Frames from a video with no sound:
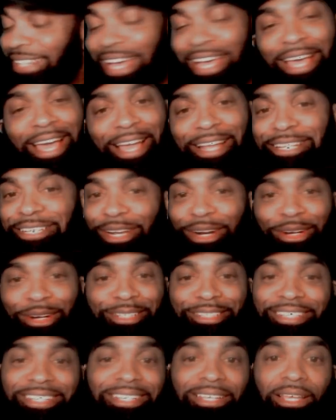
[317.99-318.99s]
I show
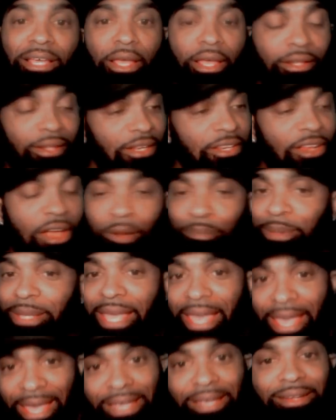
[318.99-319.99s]
it, see? Then y'all be
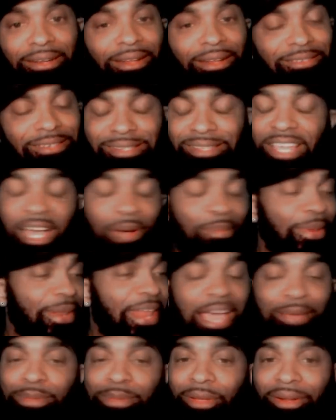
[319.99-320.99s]
hating and just coming
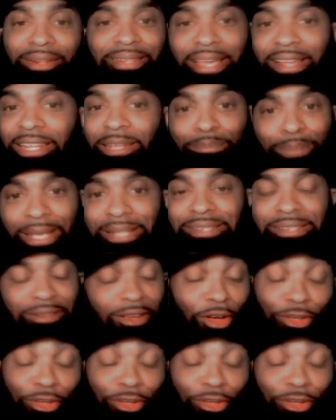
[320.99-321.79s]
at me on a daily basis.